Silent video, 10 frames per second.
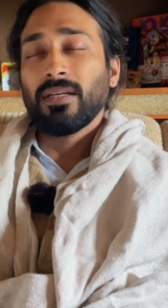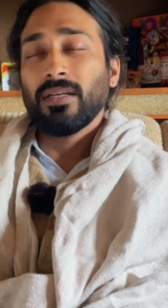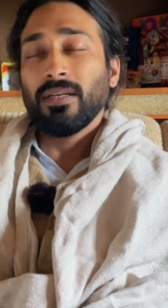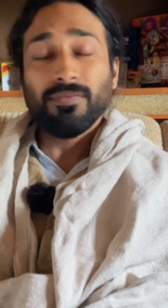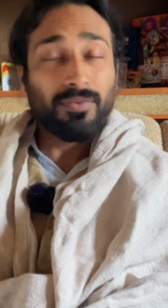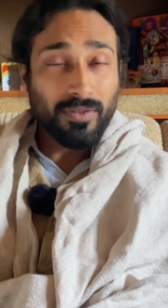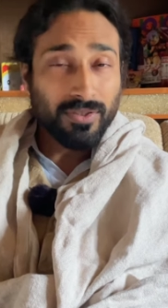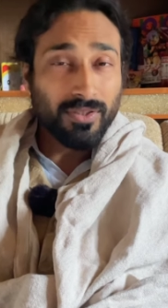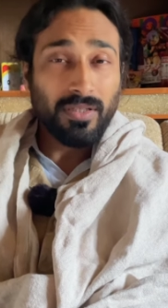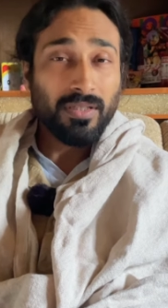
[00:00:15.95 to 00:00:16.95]
If you are
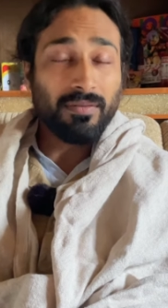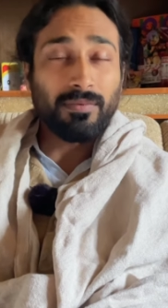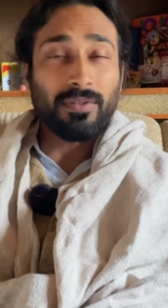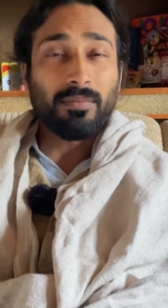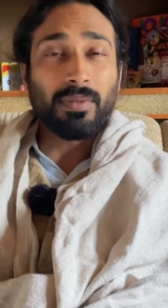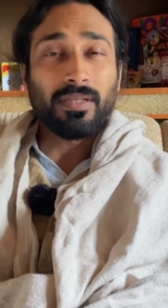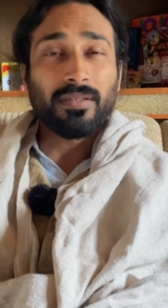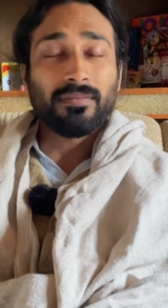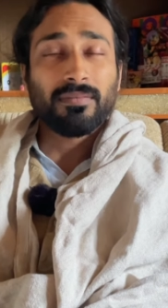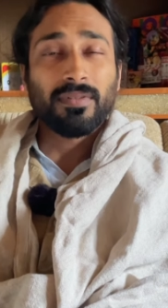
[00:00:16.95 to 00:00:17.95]
struggling with your money,
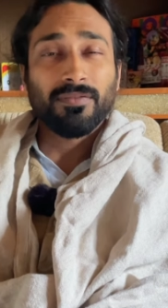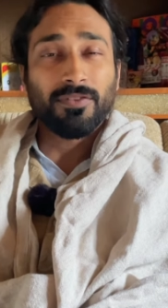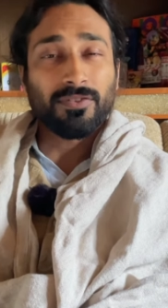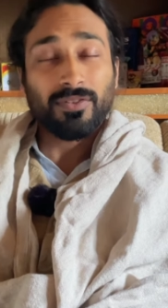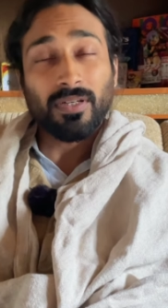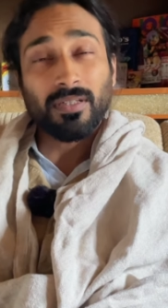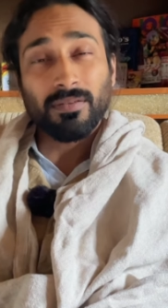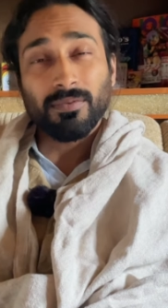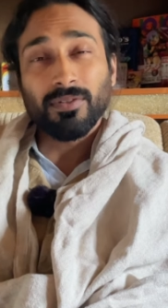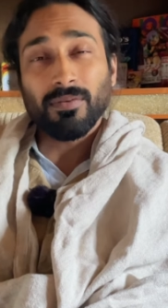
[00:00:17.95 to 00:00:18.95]
if you are struggling
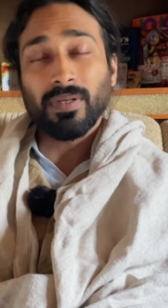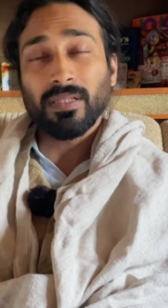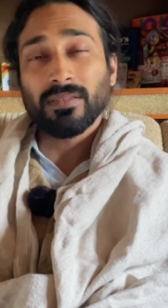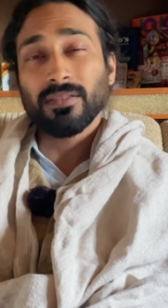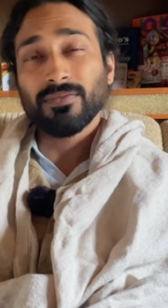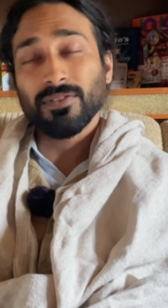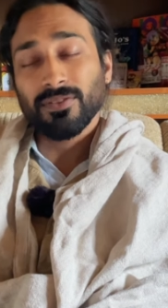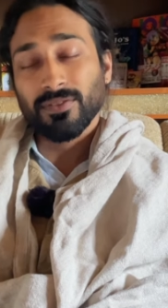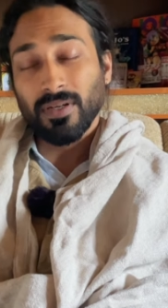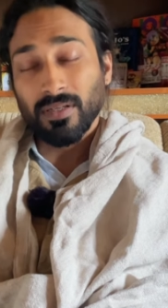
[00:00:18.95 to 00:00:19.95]
with your wealth, if you are
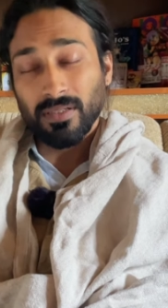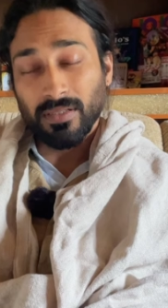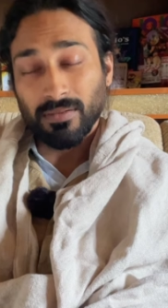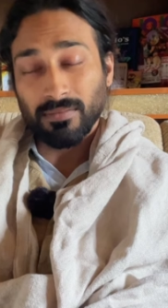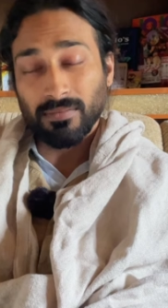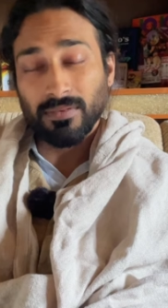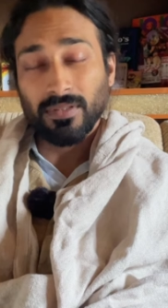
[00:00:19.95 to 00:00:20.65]
struggling